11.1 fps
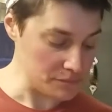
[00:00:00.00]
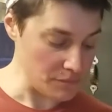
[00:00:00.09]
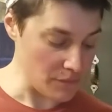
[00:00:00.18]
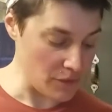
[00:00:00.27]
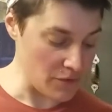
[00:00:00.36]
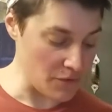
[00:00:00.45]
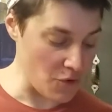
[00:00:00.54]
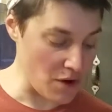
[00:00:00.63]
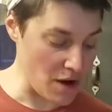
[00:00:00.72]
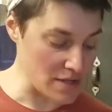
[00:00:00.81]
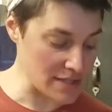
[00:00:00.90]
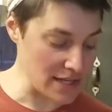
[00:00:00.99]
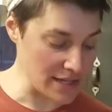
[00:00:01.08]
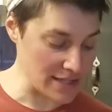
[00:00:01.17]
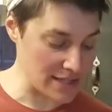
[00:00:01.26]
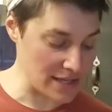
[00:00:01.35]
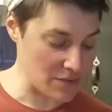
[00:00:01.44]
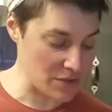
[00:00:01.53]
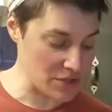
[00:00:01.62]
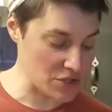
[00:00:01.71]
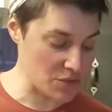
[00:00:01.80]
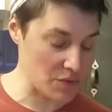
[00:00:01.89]
For our second
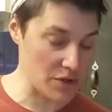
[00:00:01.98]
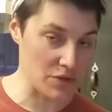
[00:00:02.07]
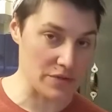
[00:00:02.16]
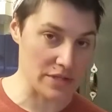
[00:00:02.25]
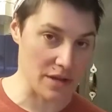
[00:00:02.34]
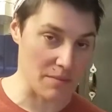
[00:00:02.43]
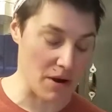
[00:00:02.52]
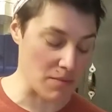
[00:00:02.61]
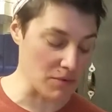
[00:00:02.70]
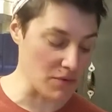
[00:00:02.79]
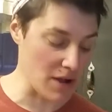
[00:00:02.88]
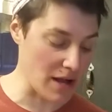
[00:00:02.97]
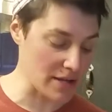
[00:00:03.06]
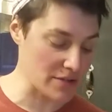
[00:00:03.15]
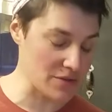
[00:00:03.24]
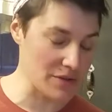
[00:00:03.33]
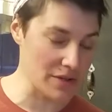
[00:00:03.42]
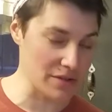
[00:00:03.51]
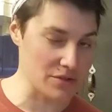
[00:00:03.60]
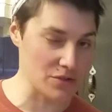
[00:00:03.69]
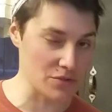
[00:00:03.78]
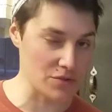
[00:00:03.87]
sandwich, we're using a marble rye, so not
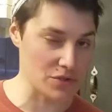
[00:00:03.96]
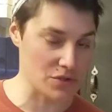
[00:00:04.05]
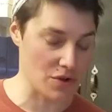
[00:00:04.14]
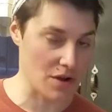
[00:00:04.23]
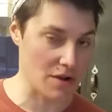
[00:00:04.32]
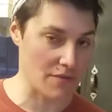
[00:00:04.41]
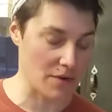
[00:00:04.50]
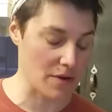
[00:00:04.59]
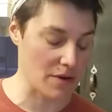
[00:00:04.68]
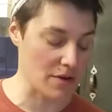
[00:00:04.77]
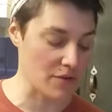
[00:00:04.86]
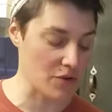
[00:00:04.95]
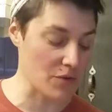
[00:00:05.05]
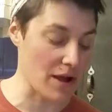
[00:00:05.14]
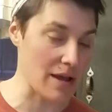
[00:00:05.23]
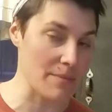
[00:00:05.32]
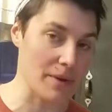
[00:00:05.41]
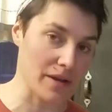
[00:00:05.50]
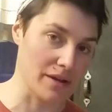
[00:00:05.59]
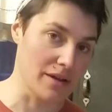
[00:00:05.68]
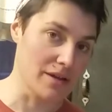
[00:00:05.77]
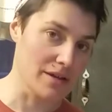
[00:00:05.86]
too strong of a rye, but
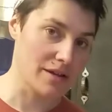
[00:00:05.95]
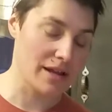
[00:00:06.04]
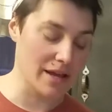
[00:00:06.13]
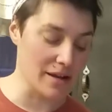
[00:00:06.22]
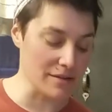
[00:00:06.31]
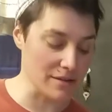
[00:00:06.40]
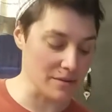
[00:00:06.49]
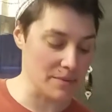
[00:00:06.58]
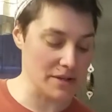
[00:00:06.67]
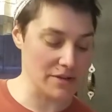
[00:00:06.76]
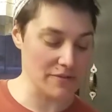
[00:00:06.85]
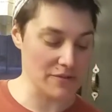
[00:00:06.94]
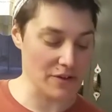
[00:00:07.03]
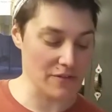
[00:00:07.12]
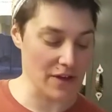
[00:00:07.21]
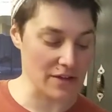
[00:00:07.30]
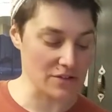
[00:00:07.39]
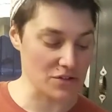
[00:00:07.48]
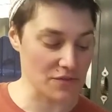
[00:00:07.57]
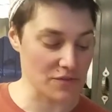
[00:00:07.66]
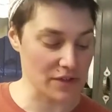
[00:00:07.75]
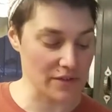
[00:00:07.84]
going to add a little bit of extra
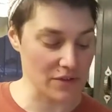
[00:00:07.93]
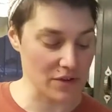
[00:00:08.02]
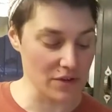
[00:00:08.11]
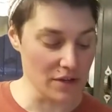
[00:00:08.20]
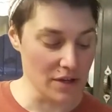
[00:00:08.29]
flavor.